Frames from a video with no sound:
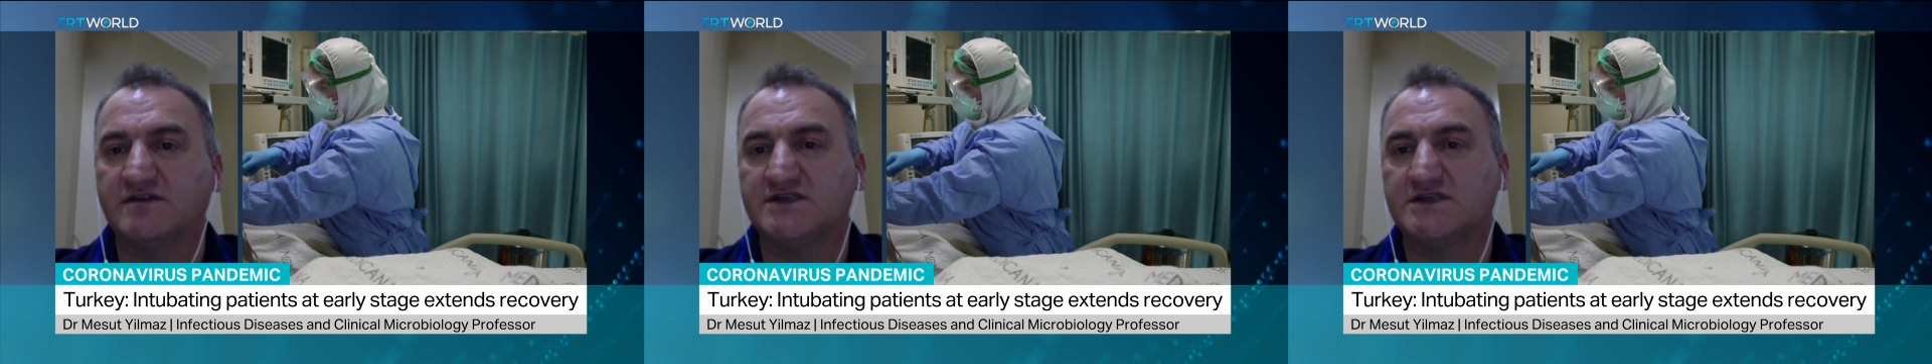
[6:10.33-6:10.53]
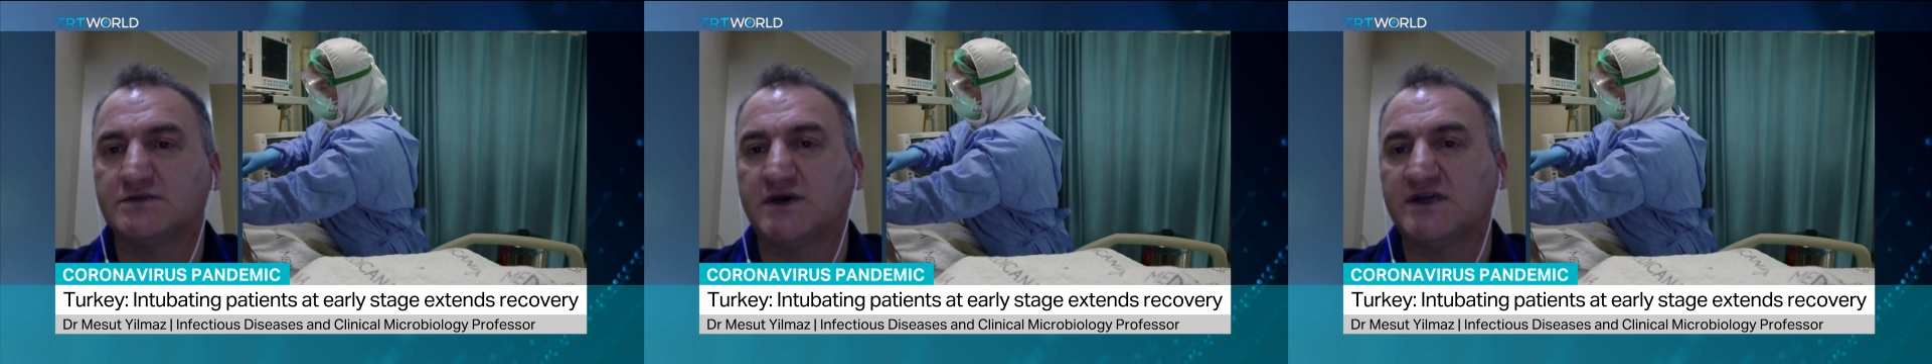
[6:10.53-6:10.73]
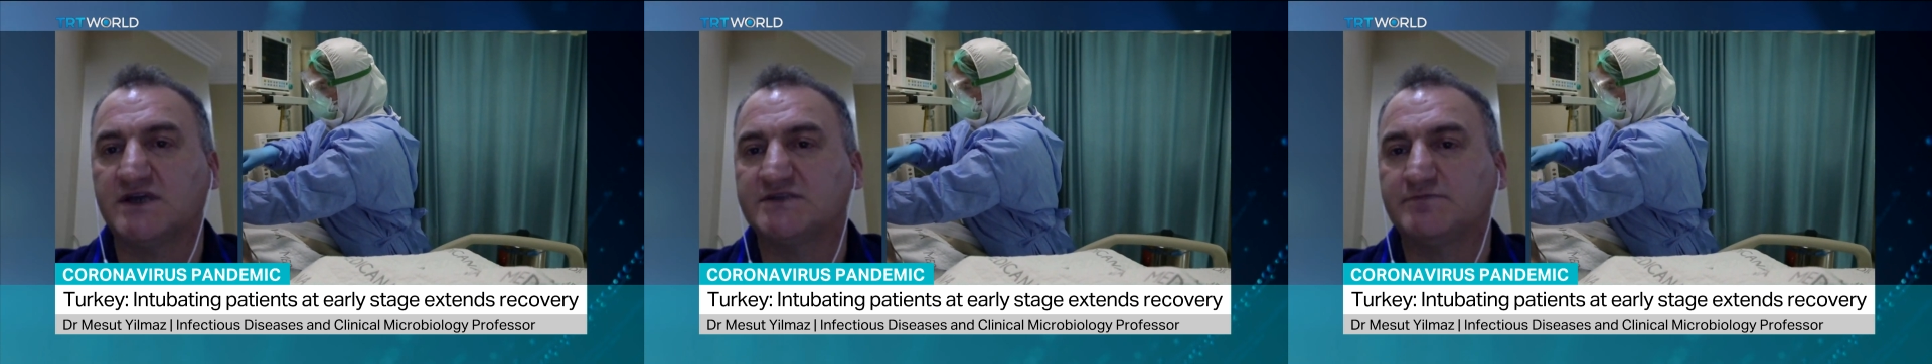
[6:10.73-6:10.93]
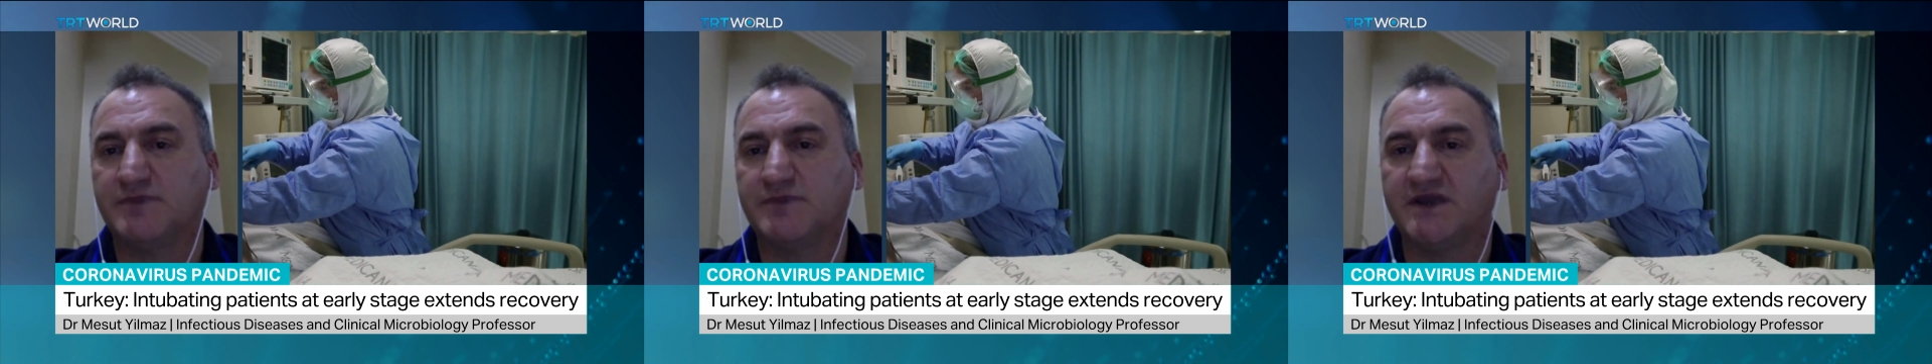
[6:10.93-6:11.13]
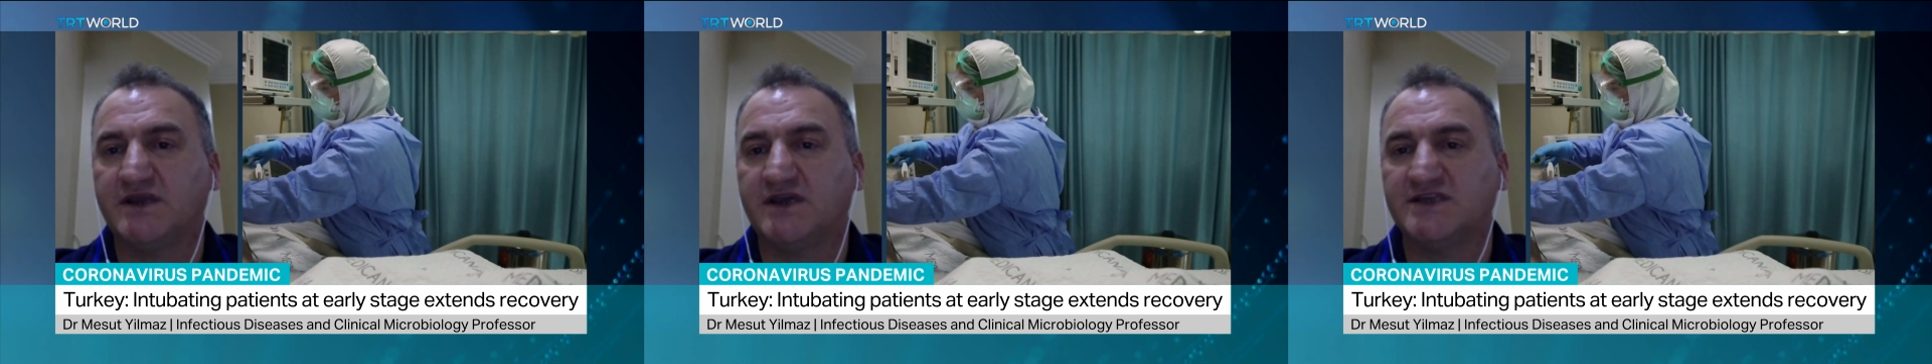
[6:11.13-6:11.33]
This is why
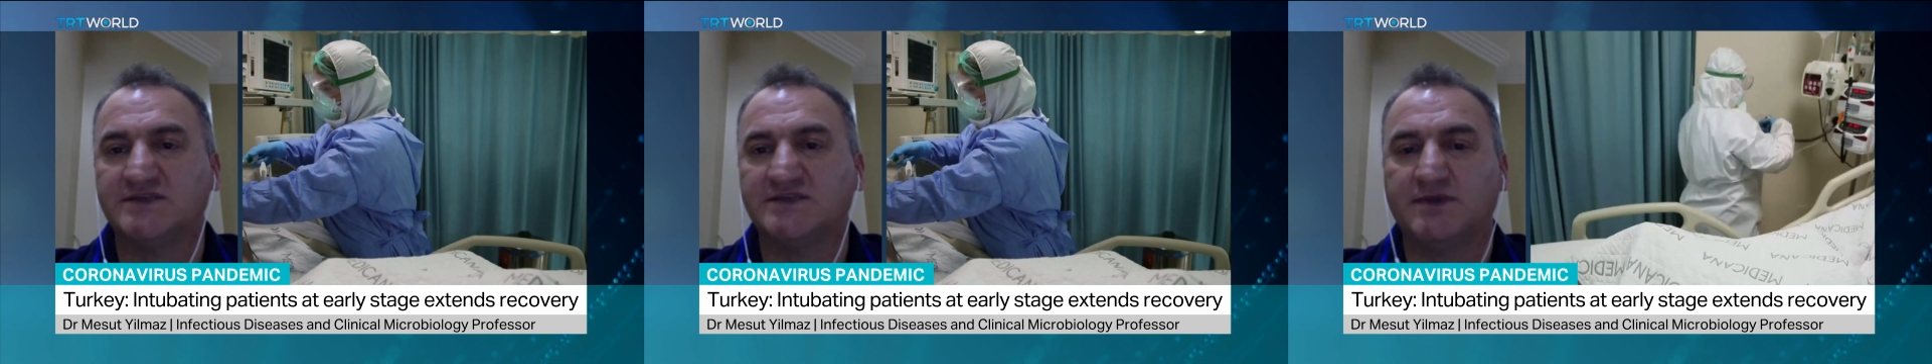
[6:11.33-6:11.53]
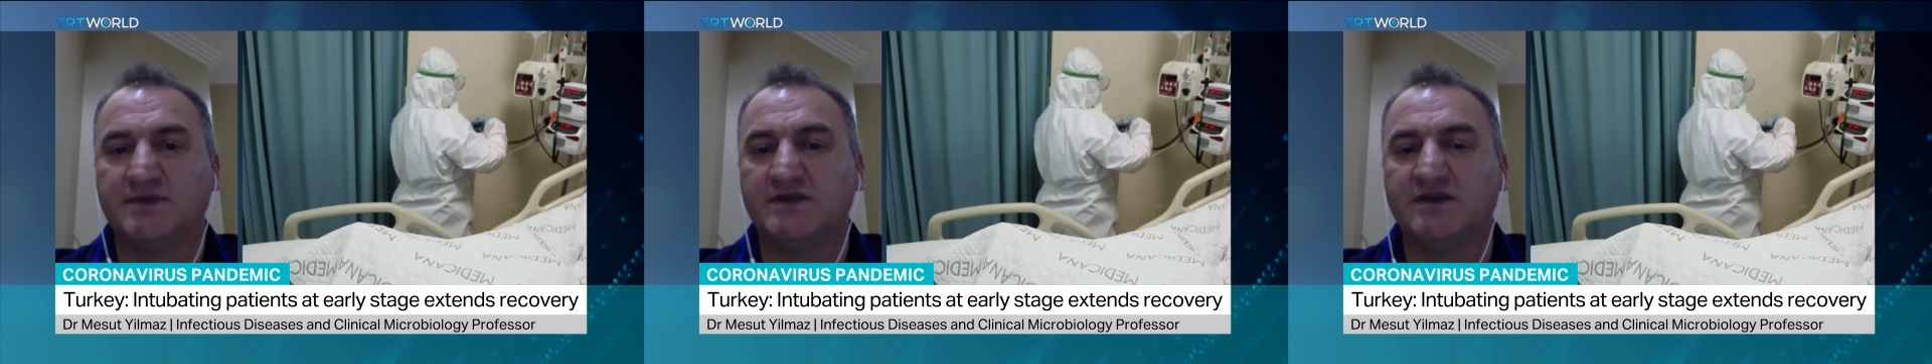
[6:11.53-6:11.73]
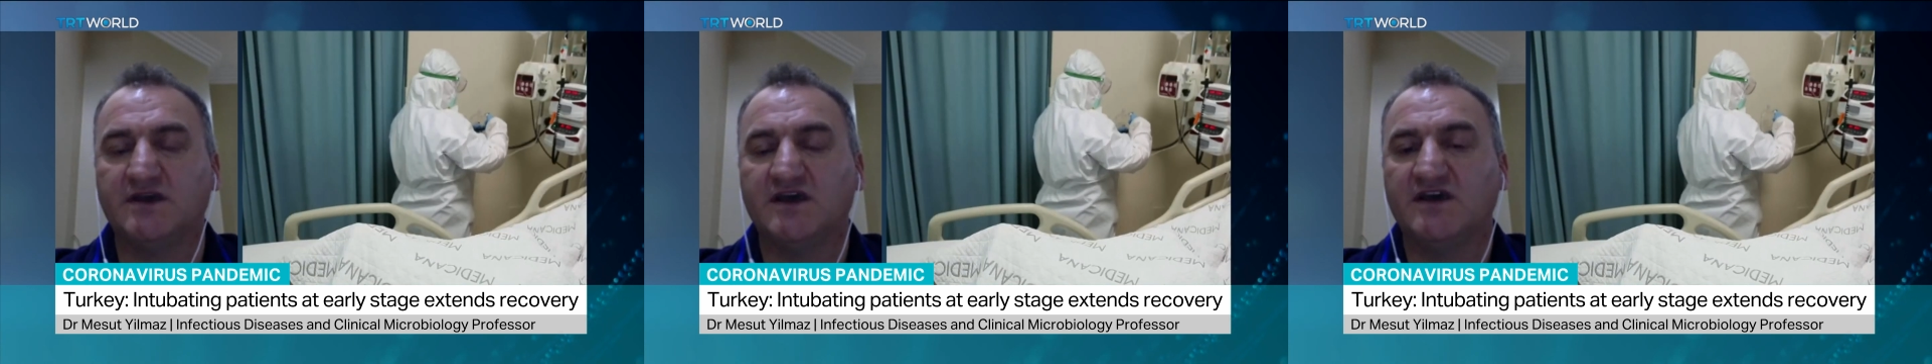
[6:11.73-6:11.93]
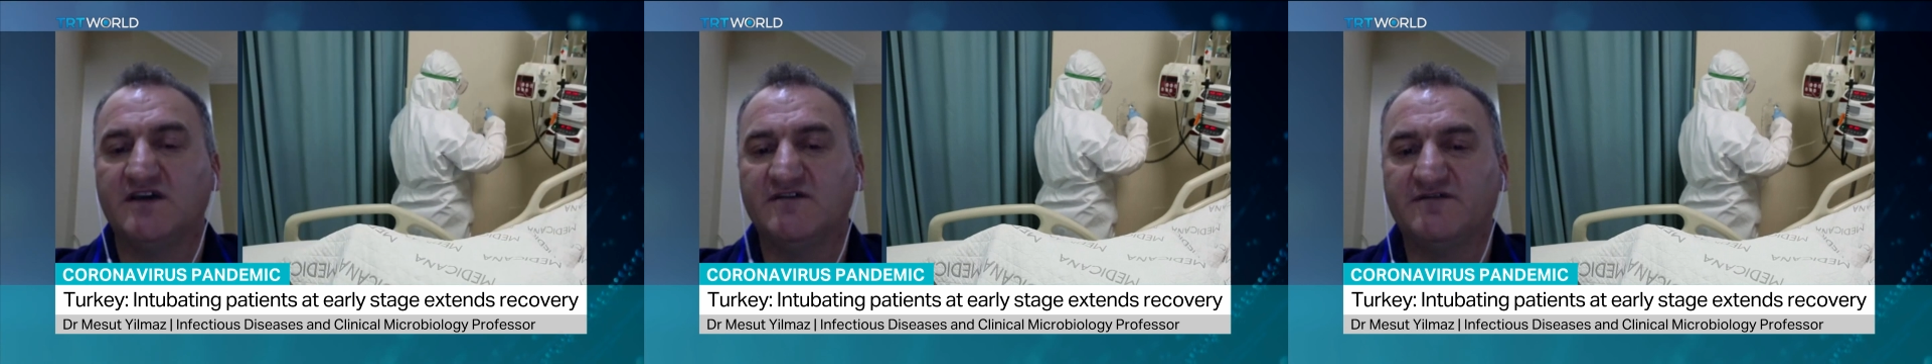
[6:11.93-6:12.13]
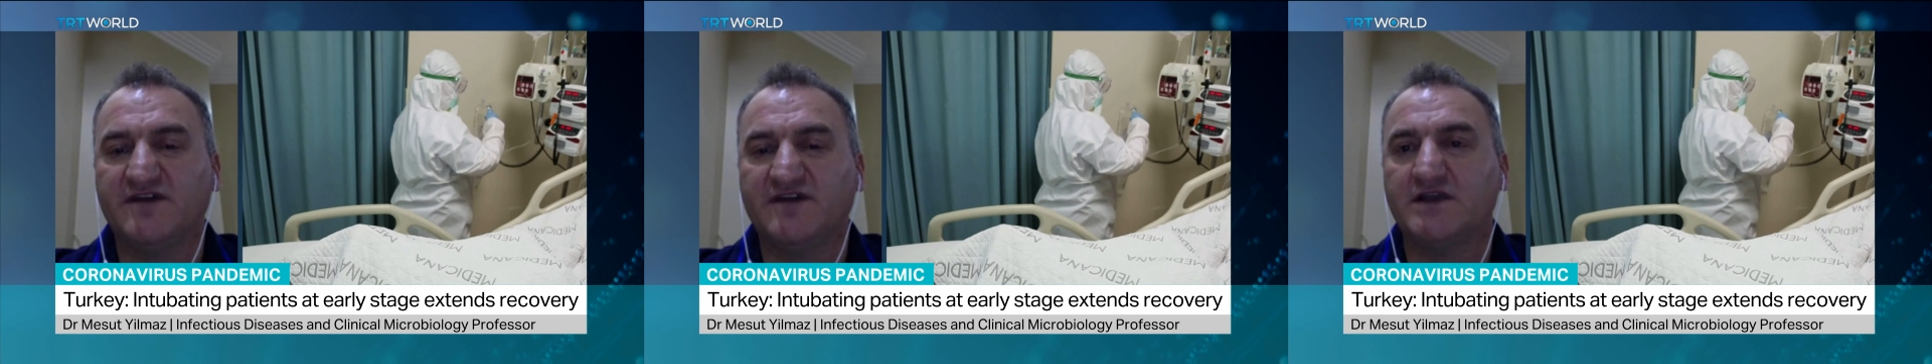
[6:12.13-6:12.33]
Spain has been
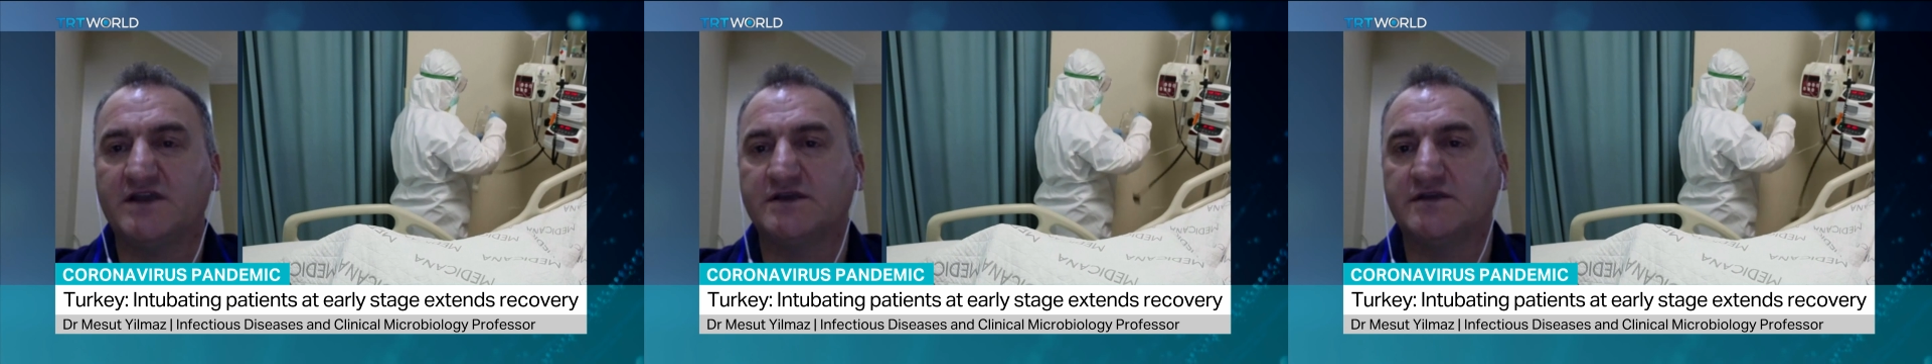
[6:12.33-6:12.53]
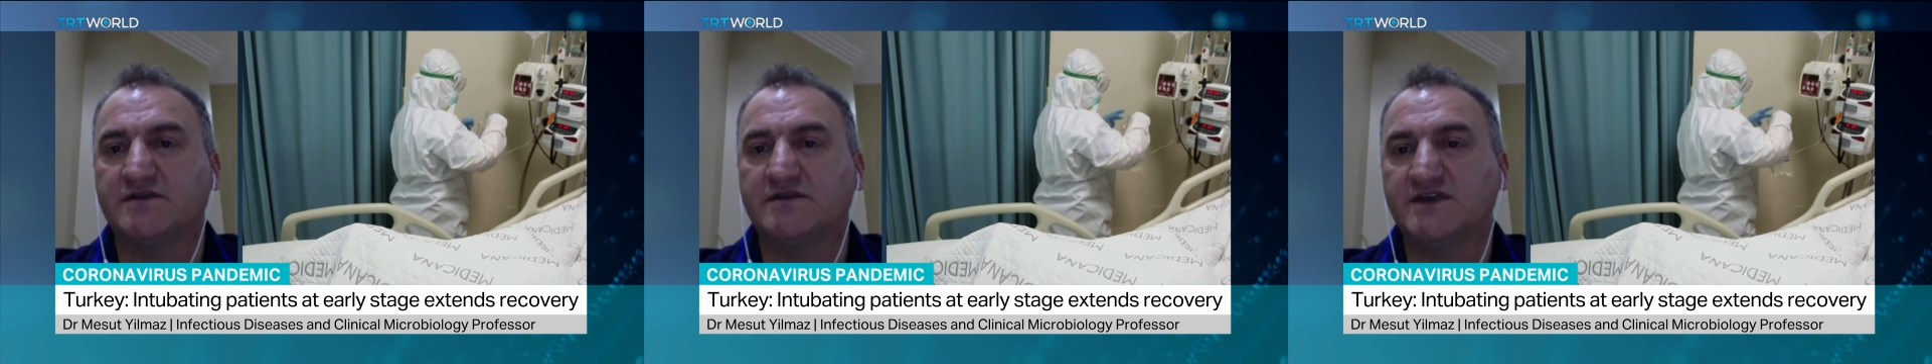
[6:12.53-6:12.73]
failing.